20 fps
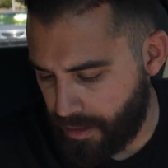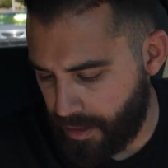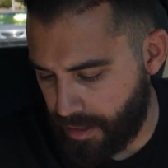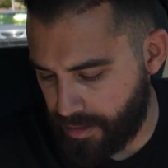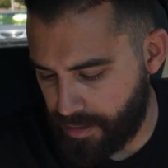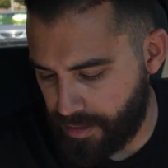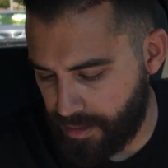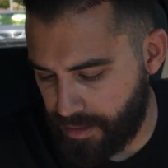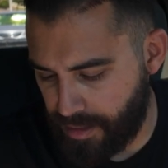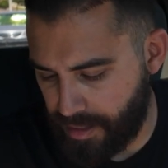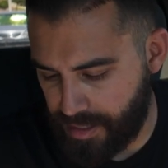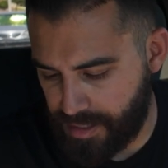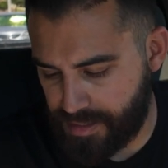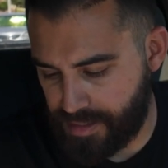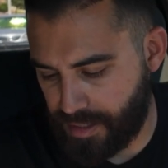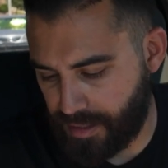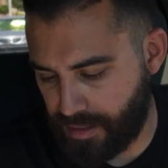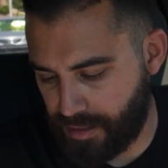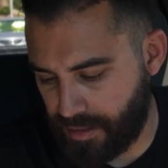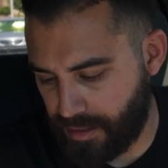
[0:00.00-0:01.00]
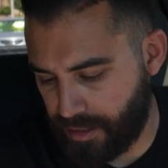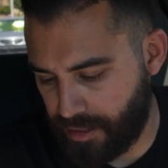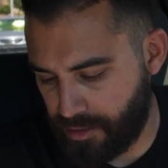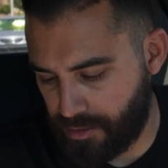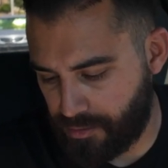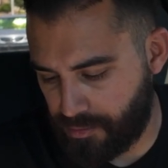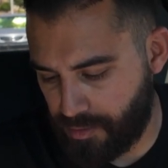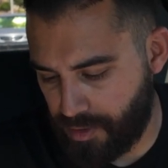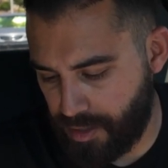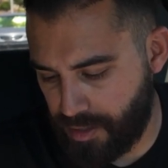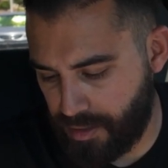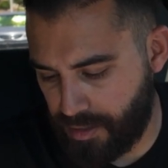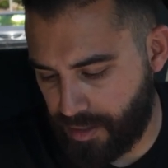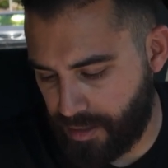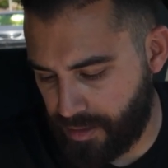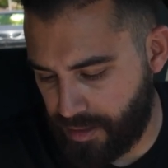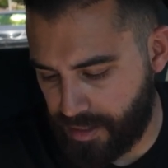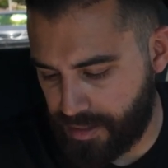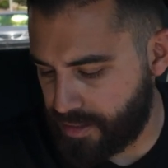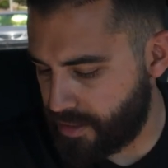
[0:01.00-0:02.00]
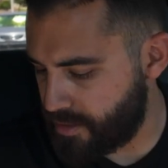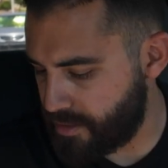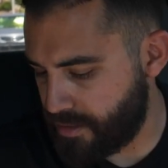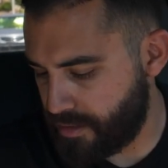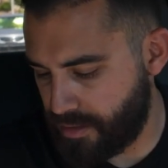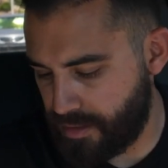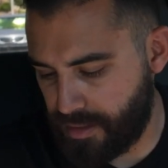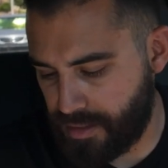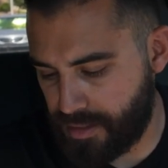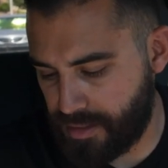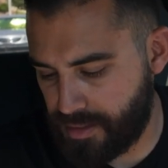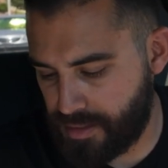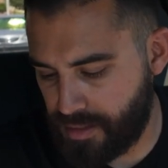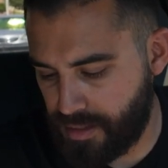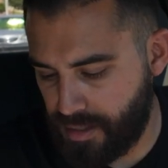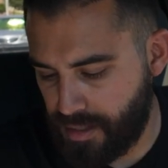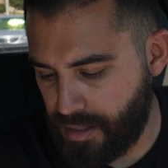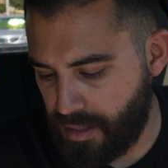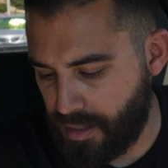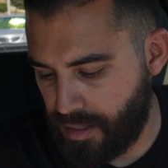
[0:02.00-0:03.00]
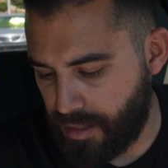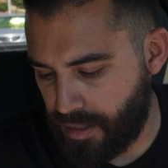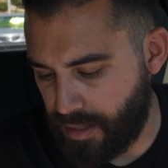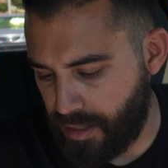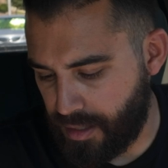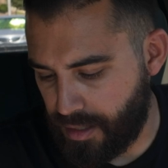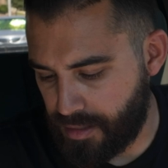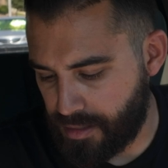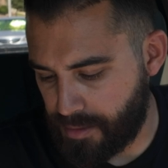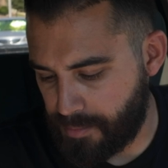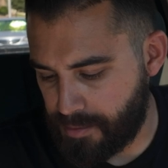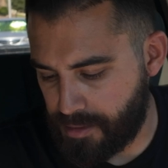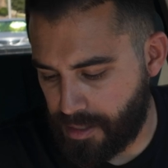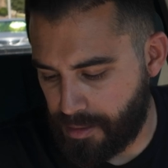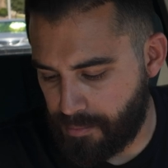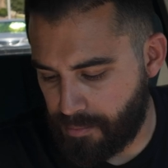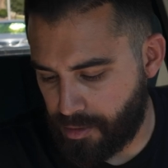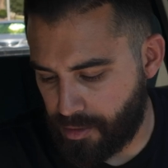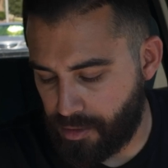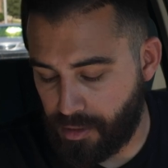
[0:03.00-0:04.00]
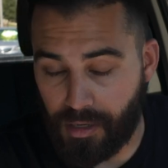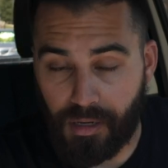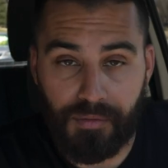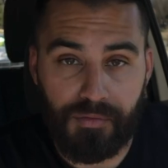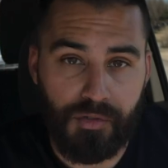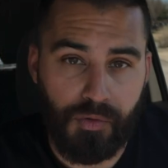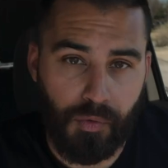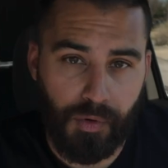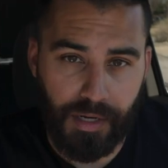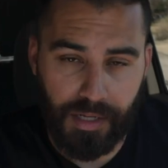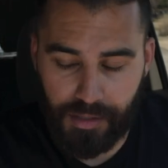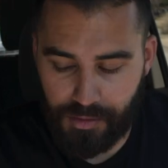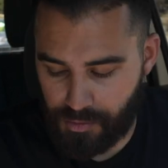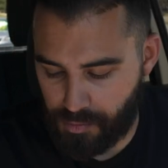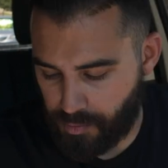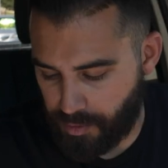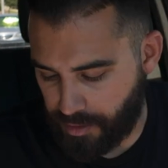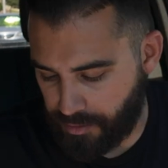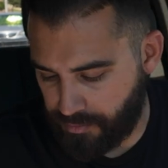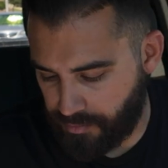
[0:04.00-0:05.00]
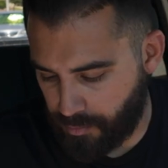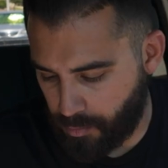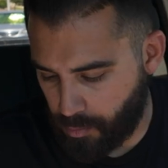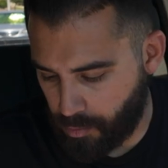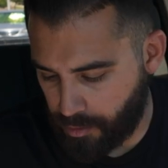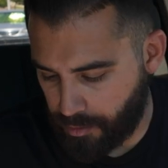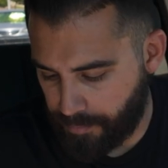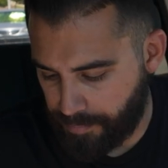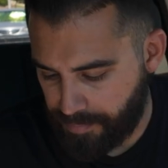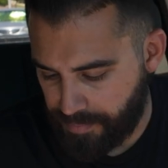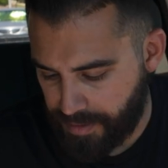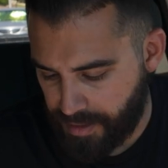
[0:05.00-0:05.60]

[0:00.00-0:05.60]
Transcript: And they did a second year run, and they tested this in September of 2024.